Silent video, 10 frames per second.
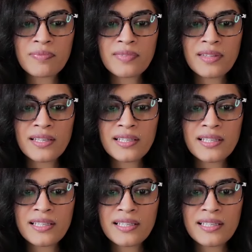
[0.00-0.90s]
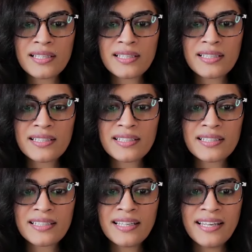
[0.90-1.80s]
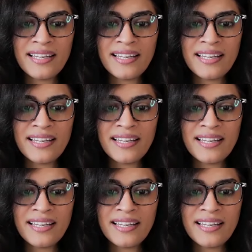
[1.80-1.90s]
[no speech]